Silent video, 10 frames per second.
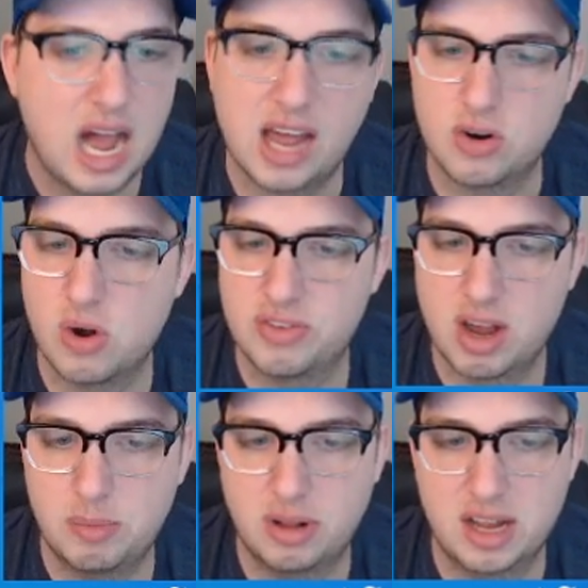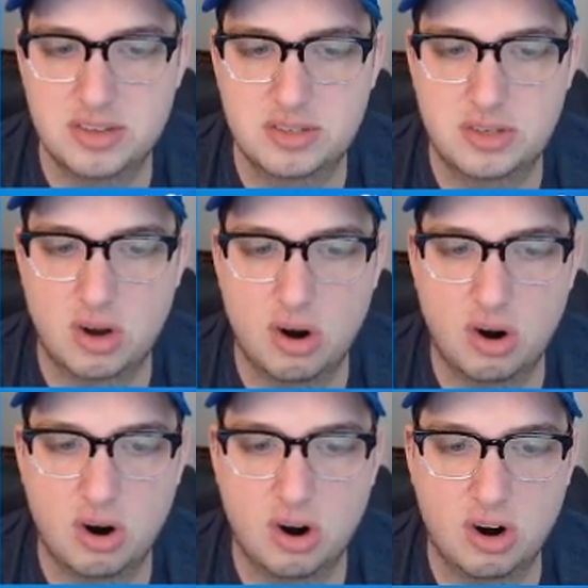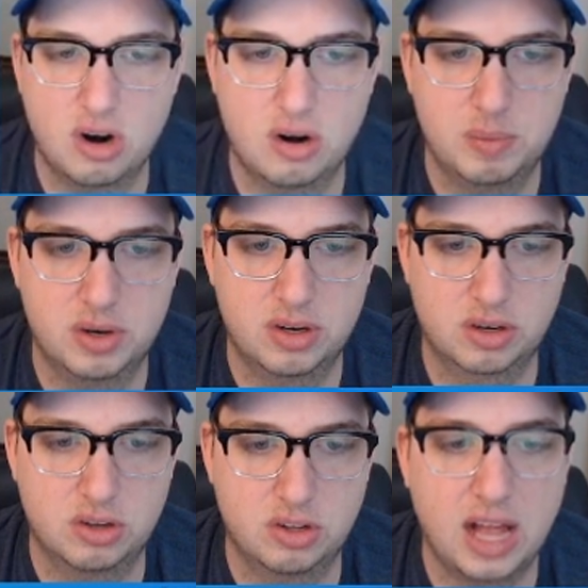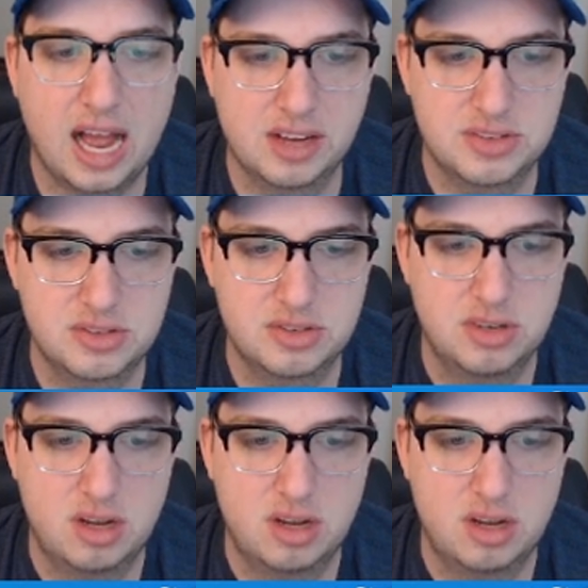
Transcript: I don't know if that applies to armor class.